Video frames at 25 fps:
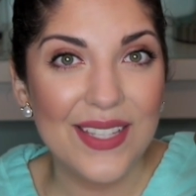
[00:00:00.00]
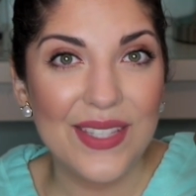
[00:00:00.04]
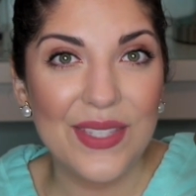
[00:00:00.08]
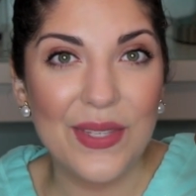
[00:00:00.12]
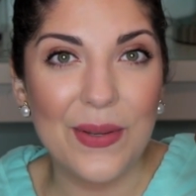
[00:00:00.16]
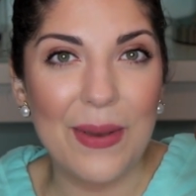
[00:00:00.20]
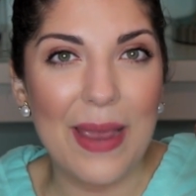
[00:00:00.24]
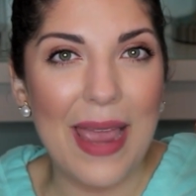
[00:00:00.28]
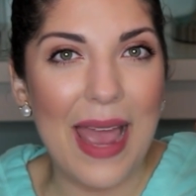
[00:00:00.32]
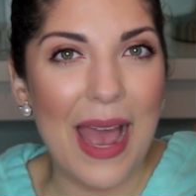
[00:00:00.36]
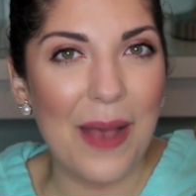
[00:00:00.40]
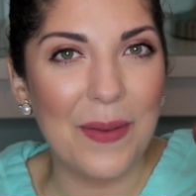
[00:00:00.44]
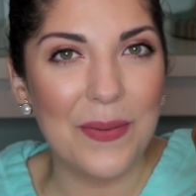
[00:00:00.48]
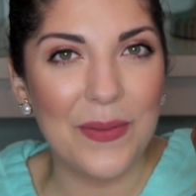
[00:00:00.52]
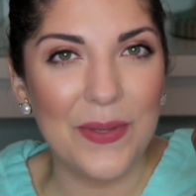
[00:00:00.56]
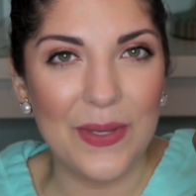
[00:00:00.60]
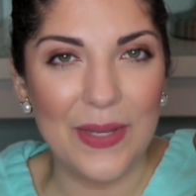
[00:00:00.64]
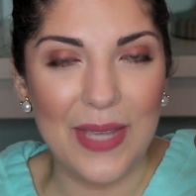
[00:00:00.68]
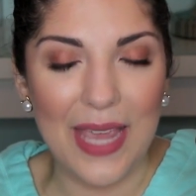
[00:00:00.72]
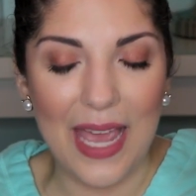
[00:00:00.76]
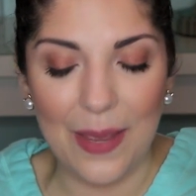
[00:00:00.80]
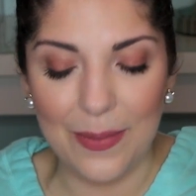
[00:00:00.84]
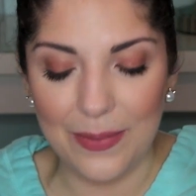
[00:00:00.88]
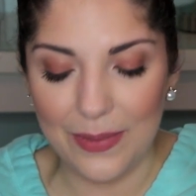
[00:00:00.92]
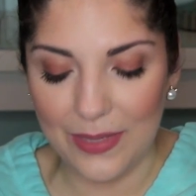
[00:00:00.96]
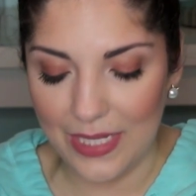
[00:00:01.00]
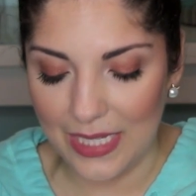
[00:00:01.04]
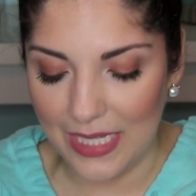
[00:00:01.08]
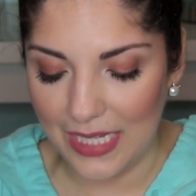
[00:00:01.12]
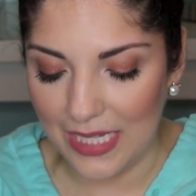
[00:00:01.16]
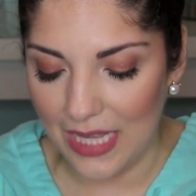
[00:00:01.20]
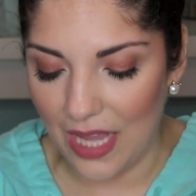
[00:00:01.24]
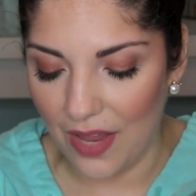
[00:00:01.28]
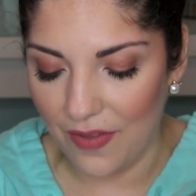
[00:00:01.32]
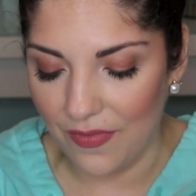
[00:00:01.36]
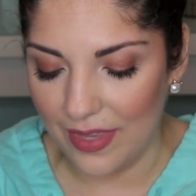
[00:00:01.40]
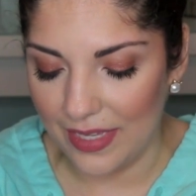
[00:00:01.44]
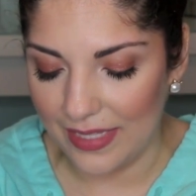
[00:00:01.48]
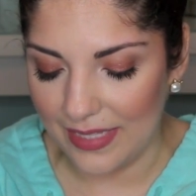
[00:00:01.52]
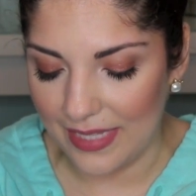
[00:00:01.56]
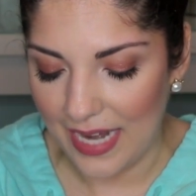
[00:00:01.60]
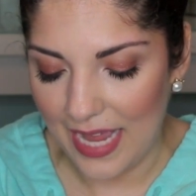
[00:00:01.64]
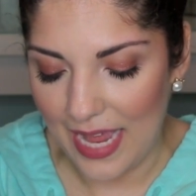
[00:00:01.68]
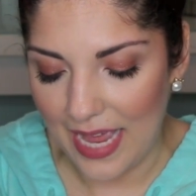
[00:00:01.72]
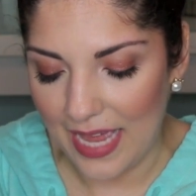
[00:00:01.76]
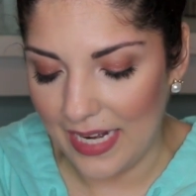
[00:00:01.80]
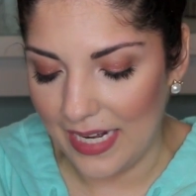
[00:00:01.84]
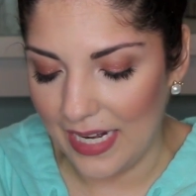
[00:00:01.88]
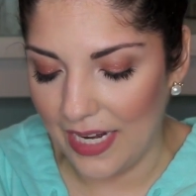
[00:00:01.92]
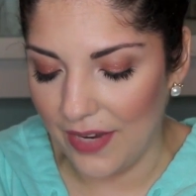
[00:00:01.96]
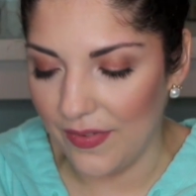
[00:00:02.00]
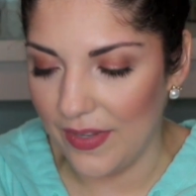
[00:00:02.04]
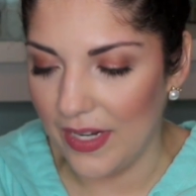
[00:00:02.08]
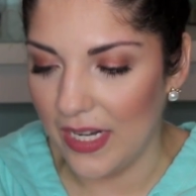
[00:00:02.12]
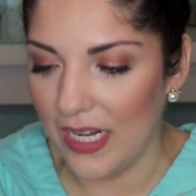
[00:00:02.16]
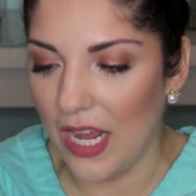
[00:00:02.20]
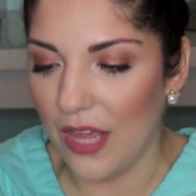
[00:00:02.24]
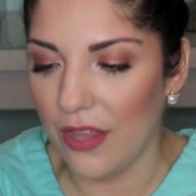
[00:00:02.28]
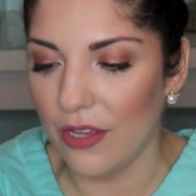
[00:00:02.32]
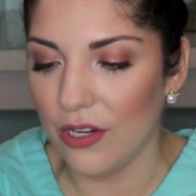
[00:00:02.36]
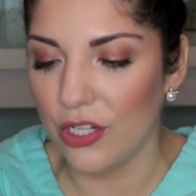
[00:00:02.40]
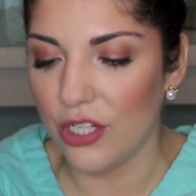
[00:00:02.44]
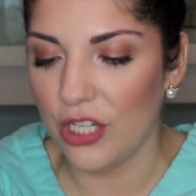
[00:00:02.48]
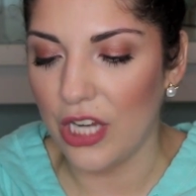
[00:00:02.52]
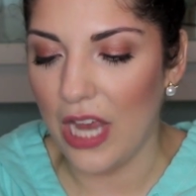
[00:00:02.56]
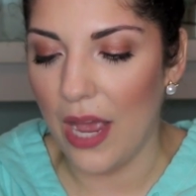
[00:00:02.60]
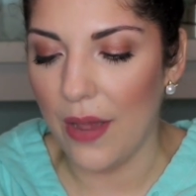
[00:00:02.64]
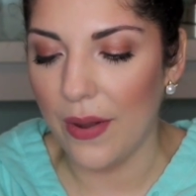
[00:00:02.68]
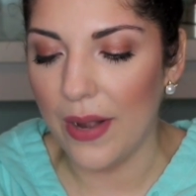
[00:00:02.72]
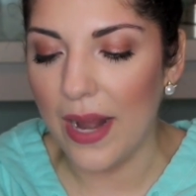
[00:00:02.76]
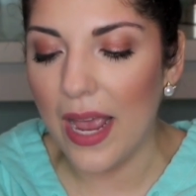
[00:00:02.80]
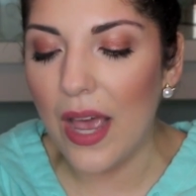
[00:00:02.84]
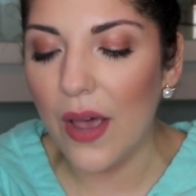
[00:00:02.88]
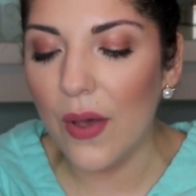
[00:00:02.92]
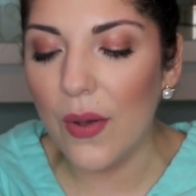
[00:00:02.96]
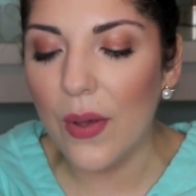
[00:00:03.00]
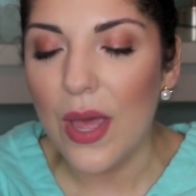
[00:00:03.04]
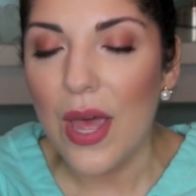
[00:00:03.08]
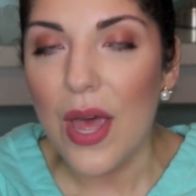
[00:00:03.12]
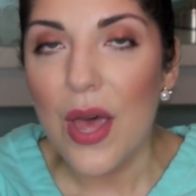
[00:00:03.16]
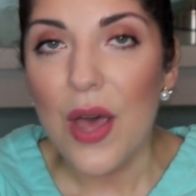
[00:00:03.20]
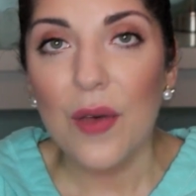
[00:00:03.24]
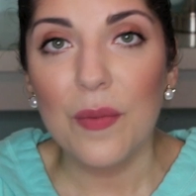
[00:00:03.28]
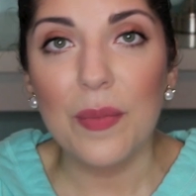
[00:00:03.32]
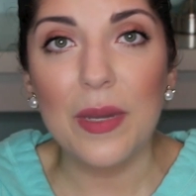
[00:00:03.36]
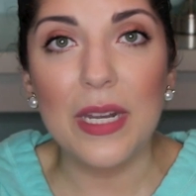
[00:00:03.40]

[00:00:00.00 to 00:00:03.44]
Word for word: So I absolutely, absolutely love this, and I had to give it another shout out.